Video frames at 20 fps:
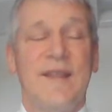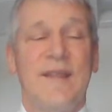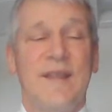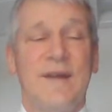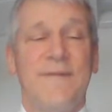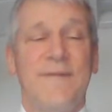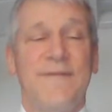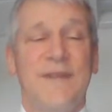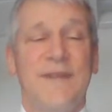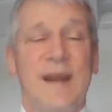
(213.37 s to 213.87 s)

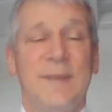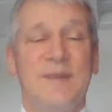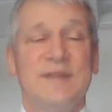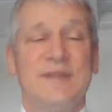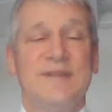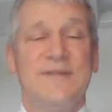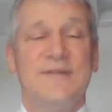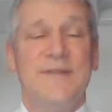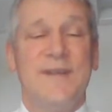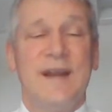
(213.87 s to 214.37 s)
their
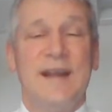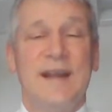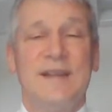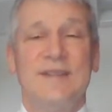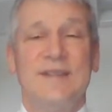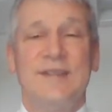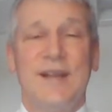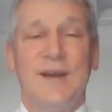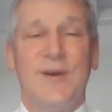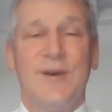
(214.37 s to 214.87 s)
families and
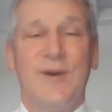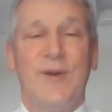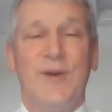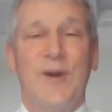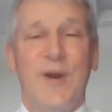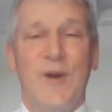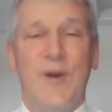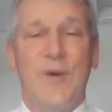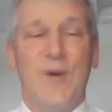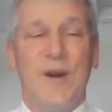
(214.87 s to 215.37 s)
friends, and her
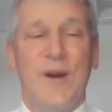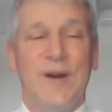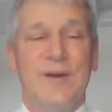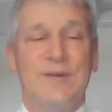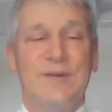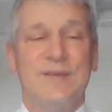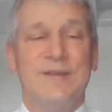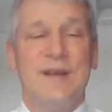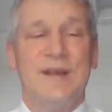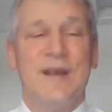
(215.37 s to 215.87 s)

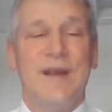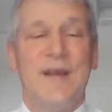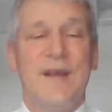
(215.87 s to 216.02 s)
coworkers.